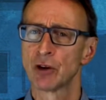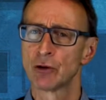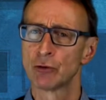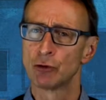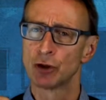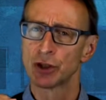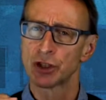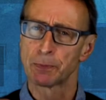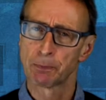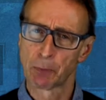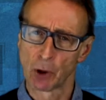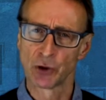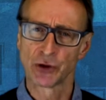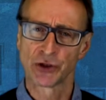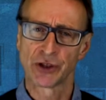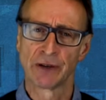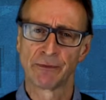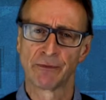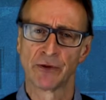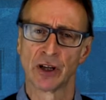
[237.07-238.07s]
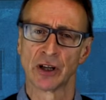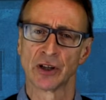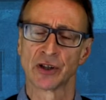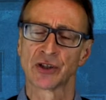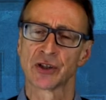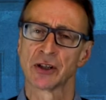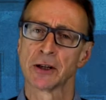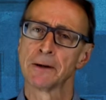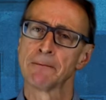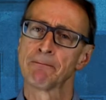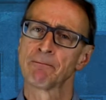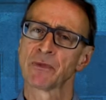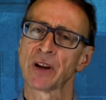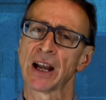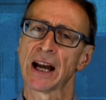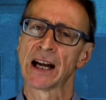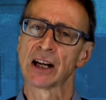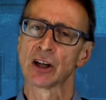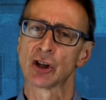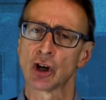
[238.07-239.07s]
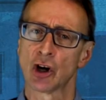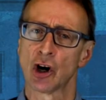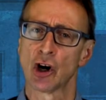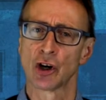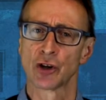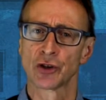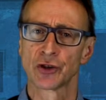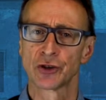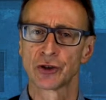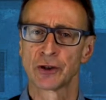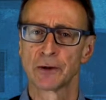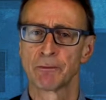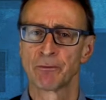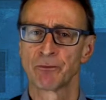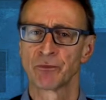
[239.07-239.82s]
responsiveness, and cost.